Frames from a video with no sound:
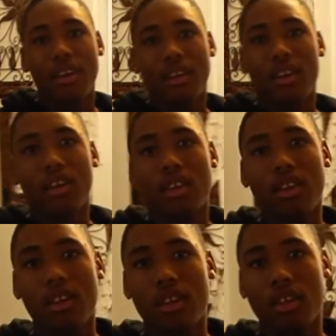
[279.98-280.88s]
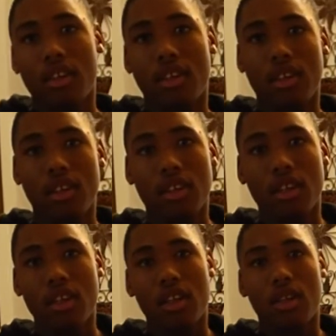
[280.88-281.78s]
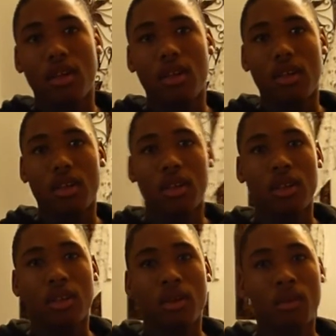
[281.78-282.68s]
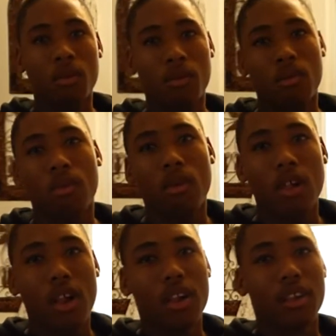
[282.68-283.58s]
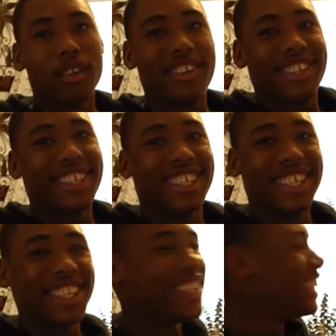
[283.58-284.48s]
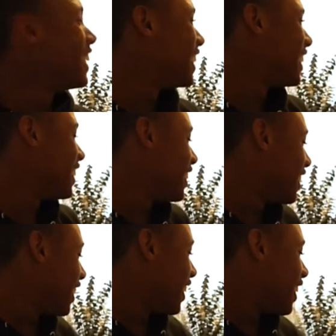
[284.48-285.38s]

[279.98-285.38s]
You just disrespected me by telling me you eat ass. That's like, uh, keep that to yourself,